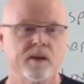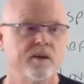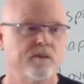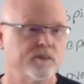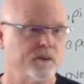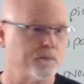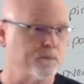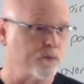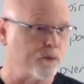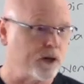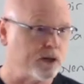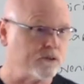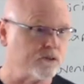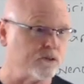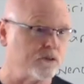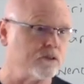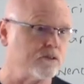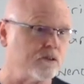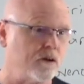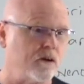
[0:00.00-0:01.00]
the
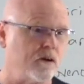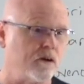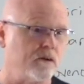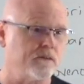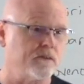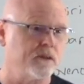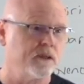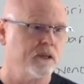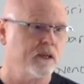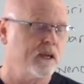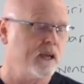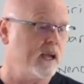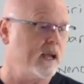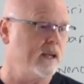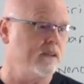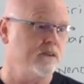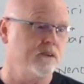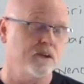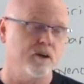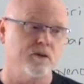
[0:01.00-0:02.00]
pressure is on
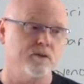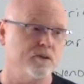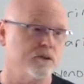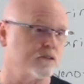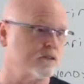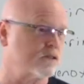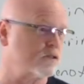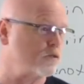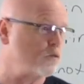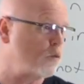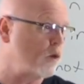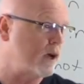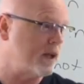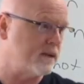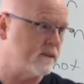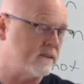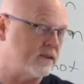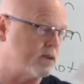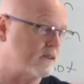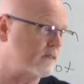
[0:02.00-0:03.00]
and you know you're
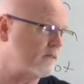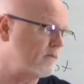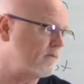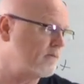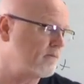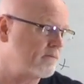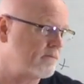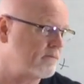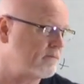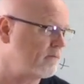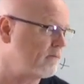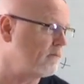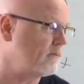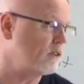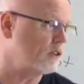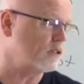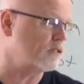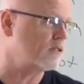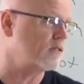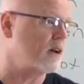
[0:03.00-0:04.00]
sweating your
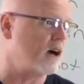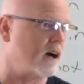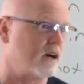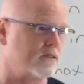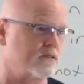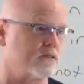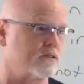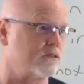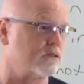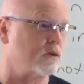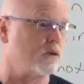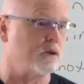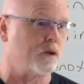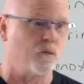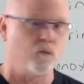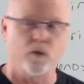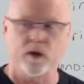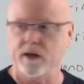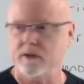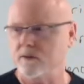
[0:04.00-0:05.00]
your socks are
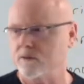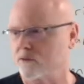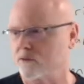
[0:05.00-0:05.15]
soaking wet you're